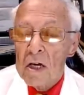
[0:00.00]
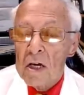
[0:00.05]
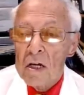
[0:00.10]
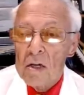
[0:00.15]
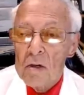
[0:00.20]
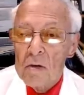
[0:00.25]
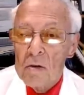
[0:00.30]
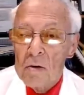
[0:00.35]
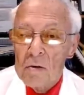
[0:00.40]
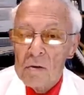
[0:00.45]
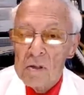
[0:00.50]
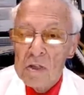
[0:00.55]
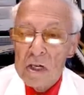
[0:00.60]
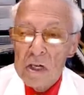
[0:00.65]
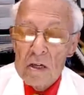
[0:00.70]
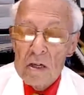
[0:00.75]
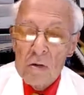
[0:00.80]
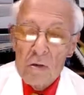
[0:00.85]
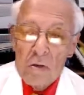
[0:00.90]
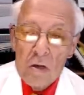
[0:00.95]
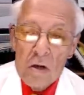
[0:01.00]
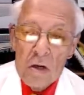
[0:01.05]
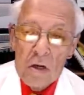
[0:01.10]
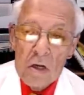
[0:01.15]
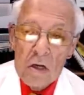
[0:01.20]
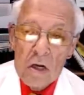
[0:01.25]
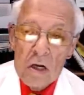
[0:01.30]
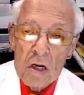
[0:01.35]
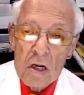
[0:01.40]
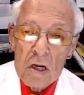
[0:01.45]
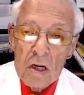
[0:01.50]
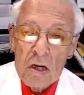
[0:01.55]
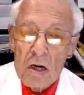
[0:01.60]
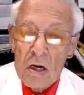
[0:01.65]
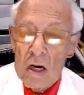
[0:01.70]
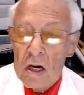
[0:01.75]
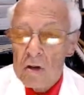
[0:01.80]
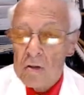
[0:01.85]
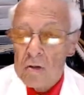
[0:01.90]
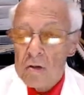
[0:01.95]
you take
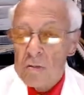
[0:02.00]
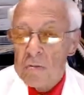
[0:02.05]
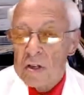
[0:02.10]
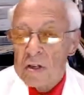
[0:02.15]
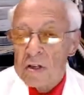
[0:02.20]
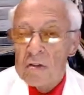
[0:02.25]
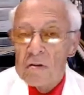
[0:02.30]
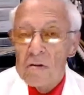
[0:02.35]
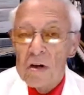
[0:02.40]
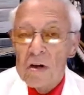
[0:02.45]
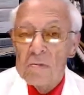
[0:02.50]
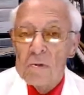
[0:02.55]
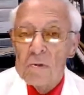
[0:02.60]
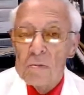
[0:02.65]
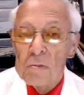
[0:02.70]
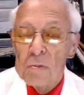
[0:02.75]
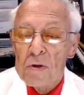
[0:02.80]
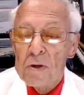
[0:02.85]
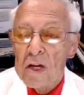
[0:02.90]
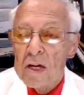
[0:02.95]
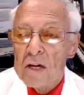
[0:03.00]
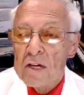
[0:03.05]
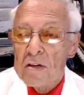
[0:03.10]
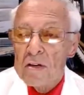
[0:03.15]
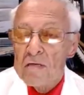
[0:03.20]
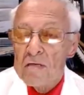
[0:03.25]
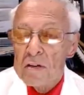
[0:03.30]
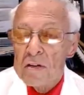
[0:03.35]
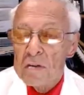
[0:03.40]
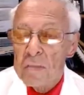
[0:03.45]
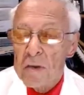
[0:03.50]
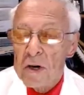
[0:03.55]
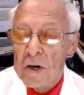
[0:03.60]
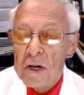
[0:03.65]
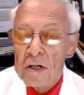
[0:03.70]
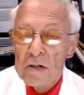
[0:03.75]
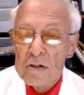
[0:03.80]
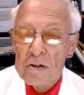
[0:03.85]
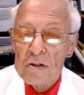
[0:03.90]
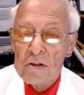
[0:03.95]
100 milligrams per day. If you
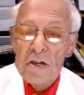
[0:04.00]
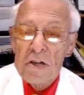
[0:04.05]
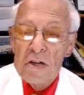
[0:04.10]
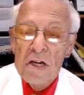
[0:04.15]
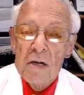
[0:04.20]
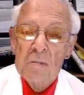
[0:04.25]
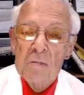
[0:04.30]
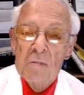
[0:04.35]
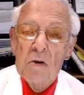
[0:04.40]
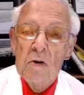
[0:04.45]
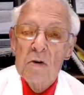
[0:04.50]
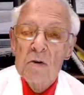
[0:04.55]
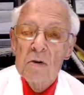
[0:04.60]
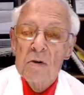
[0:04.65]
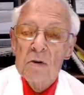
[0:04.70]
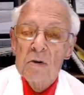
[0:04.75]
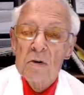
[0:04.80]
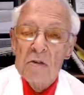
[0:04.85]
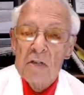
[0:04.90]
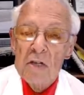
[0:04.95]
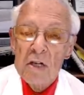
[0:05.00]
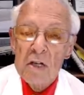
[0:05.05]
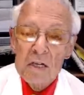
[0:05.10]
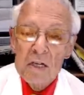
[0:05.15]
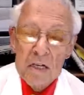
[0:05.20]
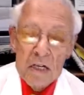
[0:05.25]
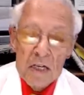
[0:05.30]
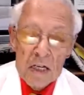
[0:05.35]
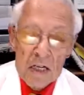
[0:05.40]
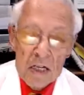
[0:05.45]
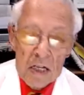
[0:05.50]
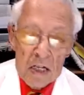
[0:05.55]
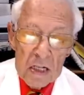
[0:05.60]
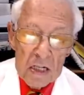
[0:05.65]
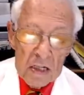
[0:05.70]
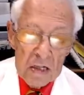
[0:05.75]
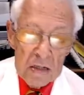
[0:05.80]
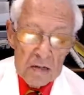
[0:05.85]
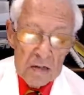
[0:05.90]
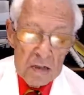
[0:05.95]
buy it under the name CoQ10,
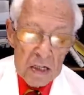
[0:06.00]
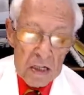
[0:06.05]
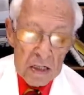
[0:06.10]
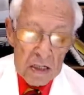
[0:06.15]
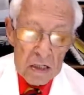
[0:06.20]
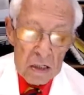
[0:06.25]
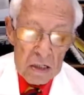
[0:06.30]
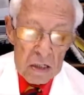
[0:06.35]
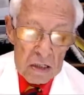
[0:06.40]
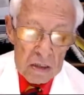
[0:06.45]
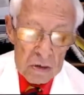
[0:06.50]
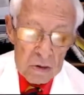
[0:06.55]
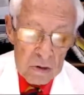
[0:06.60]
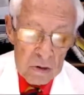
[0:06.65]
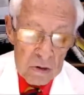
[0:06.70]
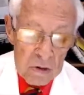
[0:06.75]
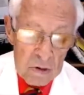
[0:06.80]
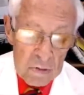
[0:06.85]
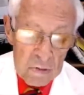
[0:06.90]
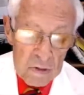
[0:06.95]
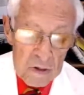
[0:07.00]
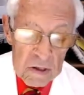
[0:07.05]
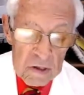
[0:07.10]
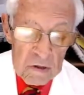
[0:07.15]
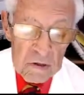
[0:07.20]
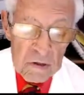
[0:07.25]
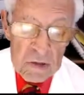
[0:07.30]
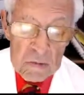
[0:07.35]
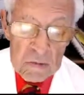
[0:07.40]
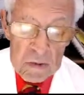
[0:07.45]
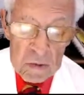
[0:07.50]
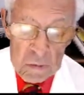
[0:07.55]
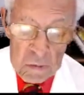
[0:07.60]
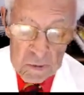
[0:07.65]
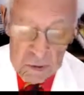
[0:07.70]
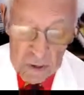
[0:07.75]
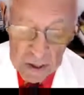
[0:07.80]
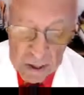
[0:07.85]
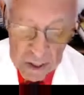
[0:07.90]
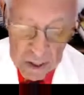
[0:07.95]
you take 200 milligrams
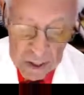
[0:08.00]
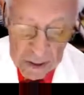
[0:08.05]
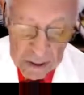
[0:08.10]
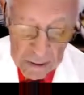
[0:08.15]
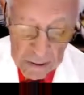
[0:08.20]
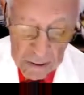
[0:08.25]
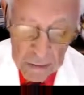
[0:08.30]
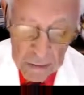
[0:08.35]
per day.